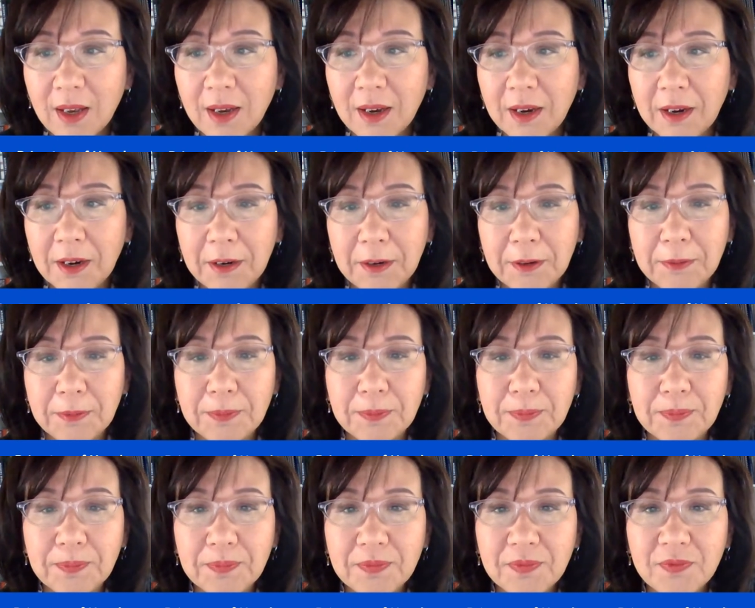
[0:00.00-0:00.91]
I
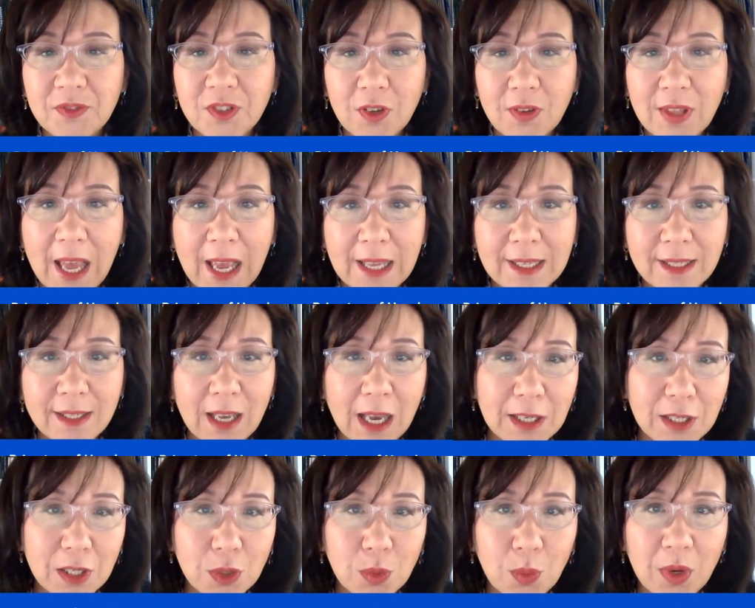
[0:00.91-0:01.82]

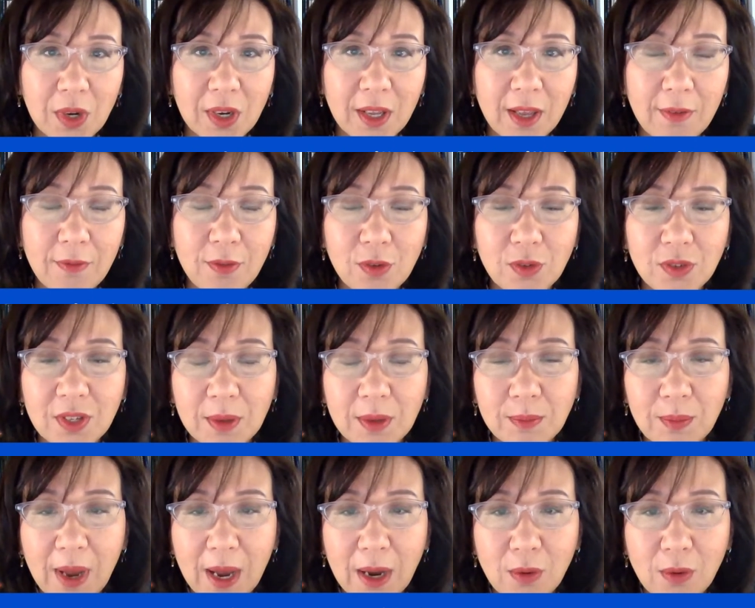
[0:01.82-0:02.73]
just want to give you
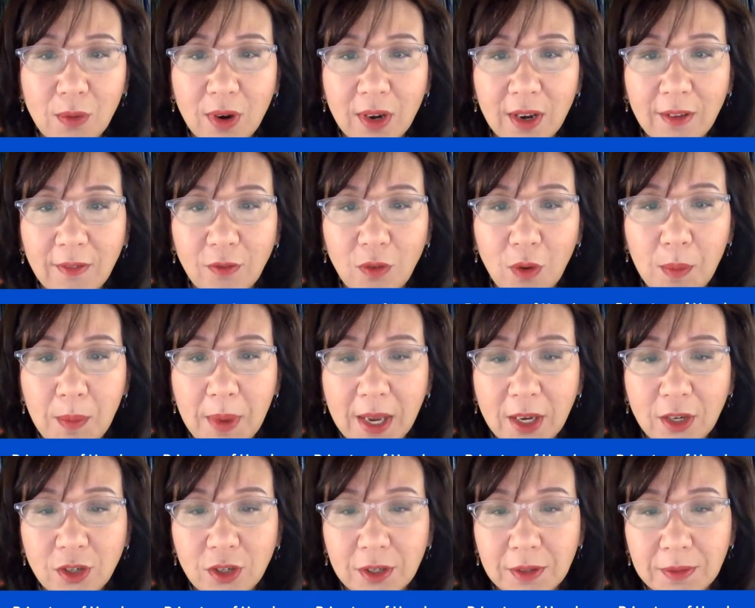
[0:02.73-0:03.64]
some background
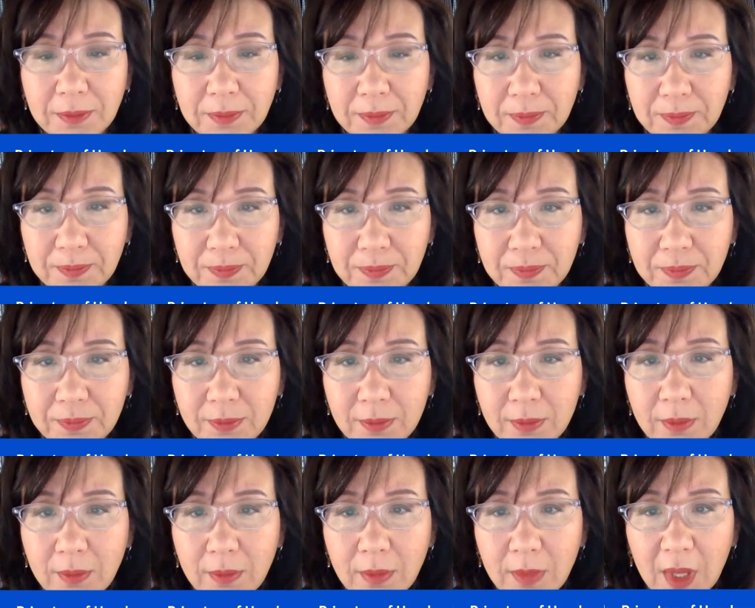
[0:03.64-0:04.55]
information
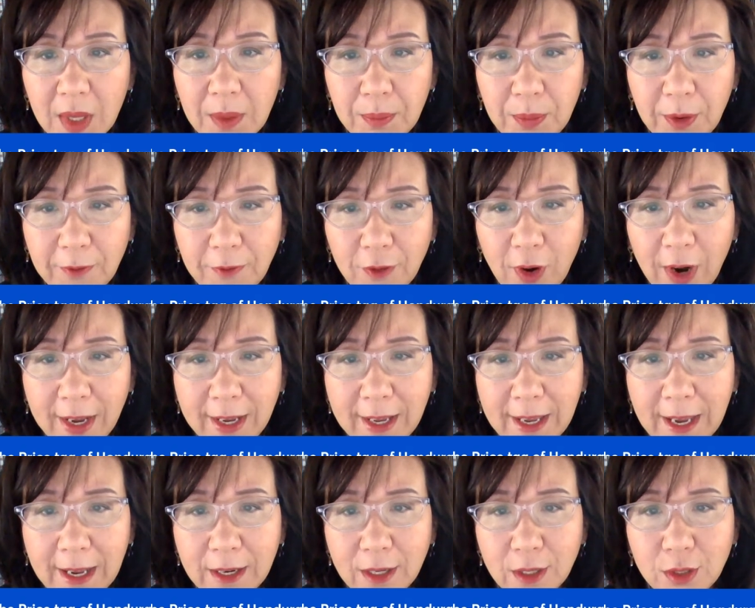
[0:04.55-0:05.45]
before I
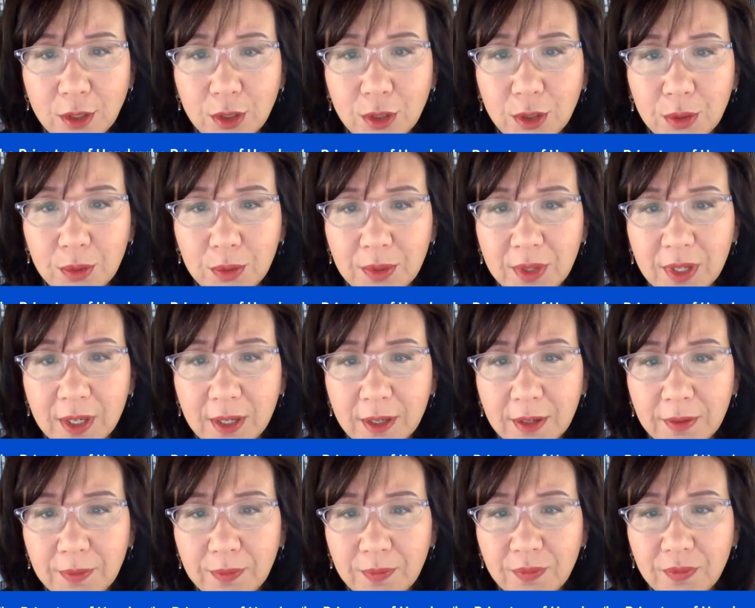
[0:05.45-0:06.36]
get into
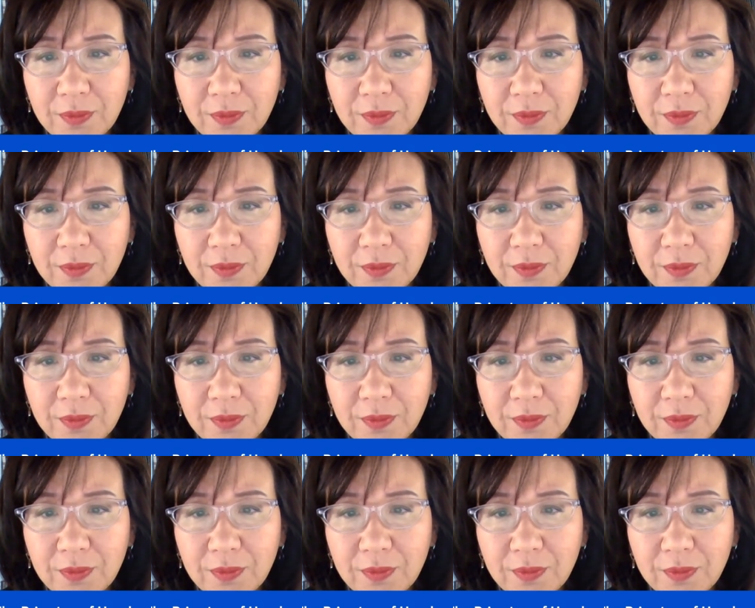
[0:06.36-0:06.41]
the